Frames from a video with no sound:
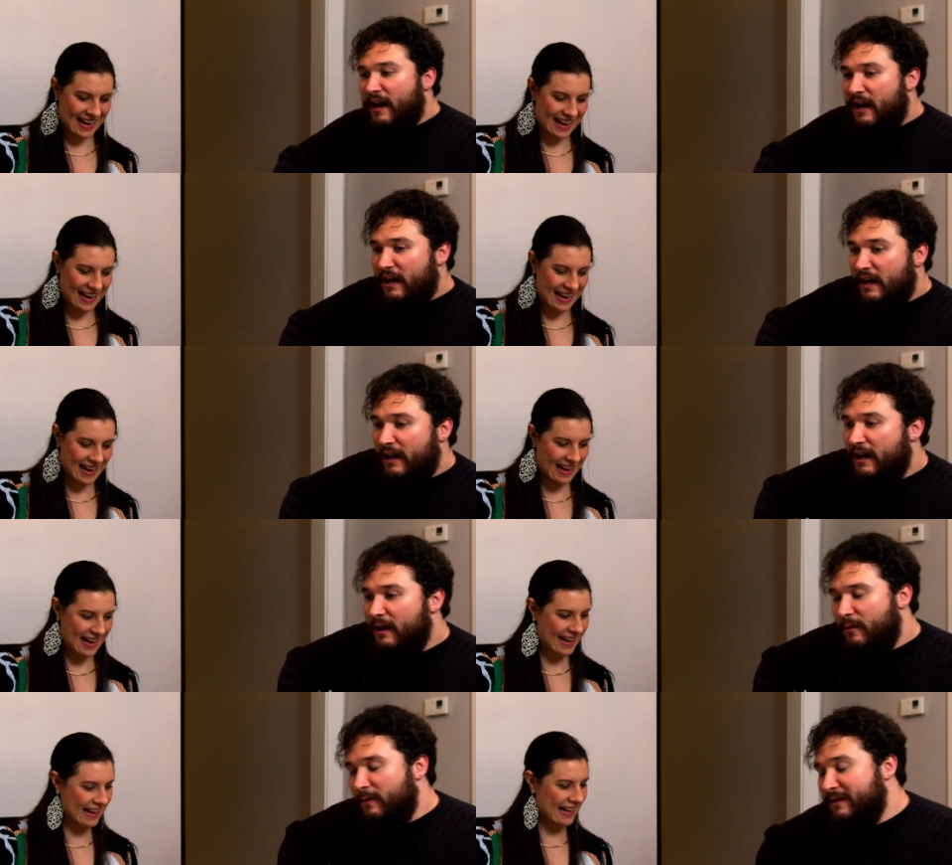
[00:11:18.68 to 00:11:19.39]

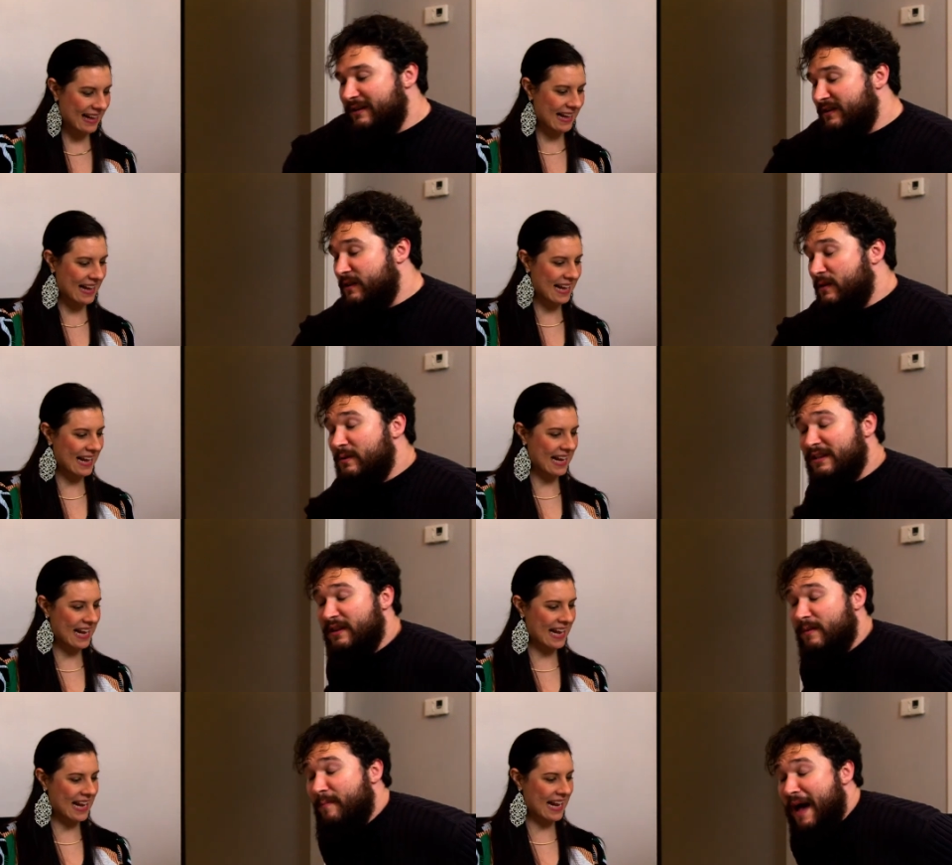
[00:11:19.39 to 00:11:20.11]
Speaker 1: uh, was
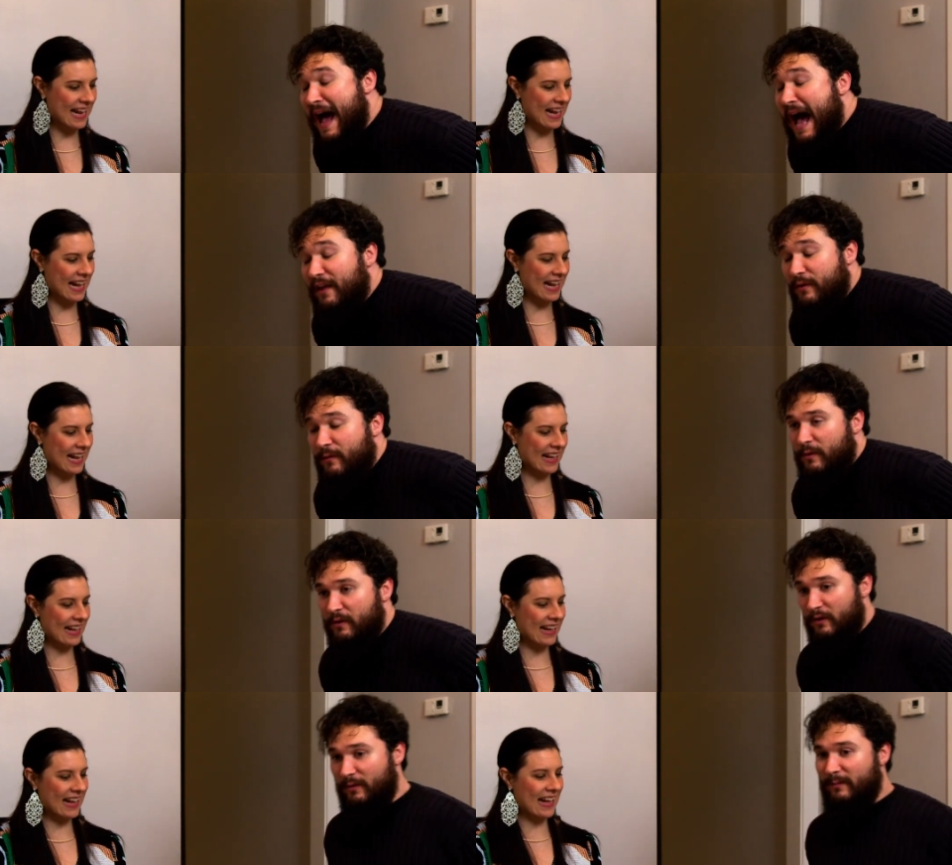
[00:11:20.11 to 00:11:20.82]
using the
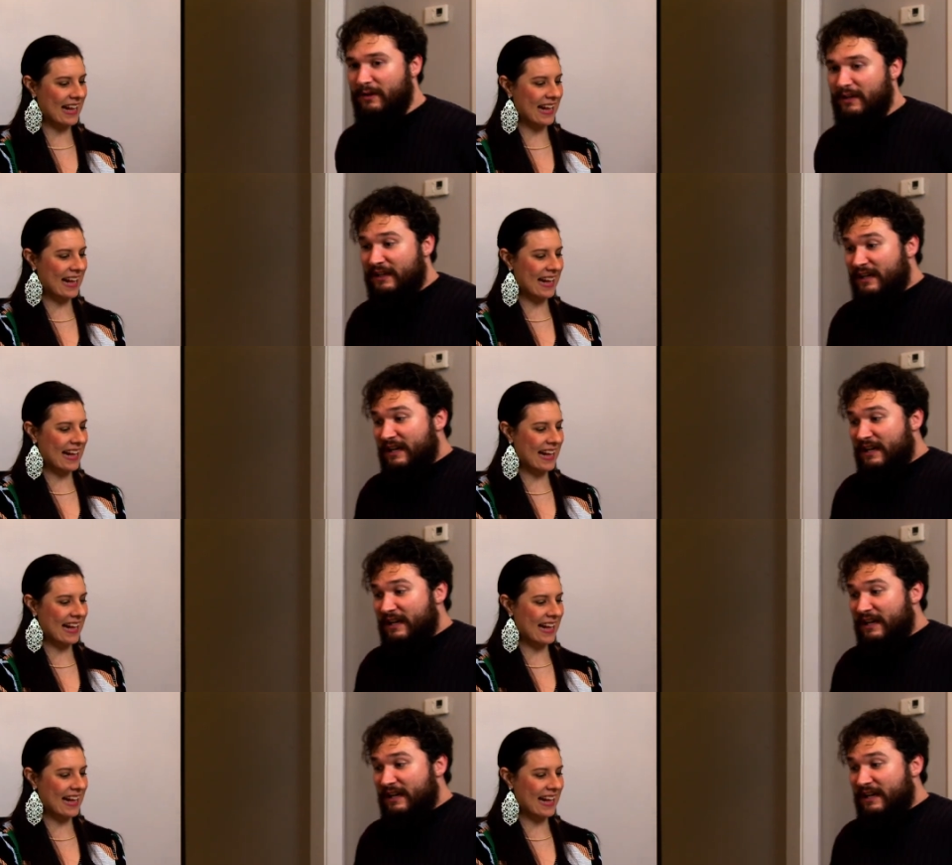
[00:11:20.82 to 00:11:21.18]
bathroom.